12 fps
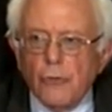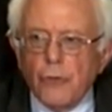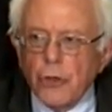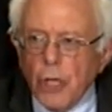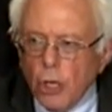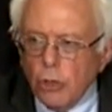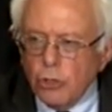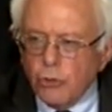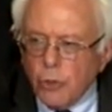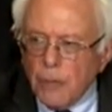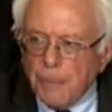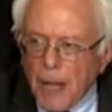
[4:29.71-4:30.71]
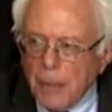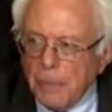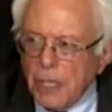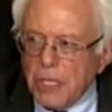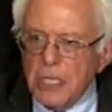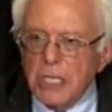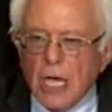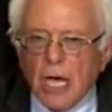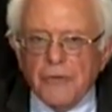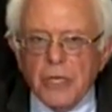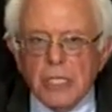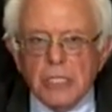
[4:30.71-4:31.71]
for those Republican
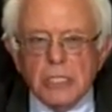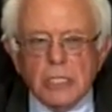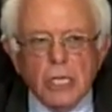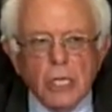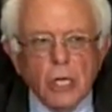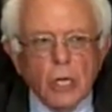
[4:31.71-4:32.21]
governors